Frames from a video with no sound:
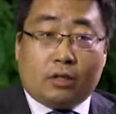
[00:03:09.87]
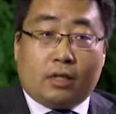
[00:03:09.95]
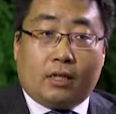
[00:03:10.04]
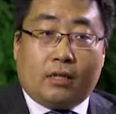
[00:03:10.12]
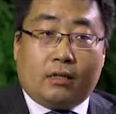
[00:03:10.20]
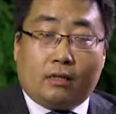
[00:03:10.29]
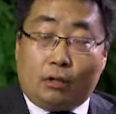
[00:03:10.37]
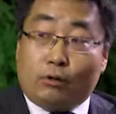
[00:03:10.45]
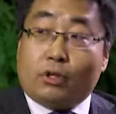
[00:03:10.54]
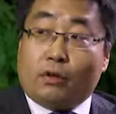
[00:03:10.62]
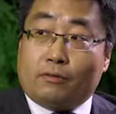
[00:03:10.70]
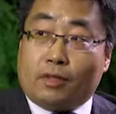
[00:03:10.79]
the
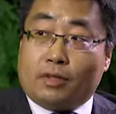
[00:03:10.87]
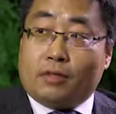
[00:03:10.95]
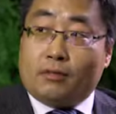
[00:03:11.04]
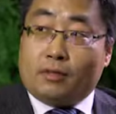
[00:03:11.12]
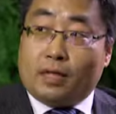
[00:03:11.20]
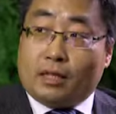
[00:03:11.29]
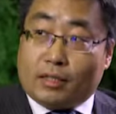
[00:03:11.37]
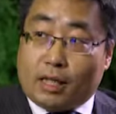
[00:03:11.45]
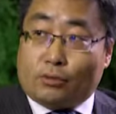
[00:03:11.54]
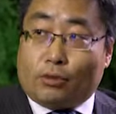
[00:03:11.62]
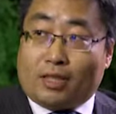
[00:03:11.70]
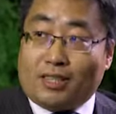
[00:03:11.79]
load of the
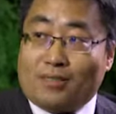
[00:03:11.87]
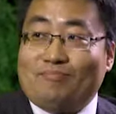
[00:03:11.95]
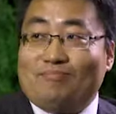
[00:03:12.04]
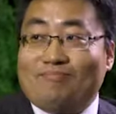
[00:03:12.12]
network.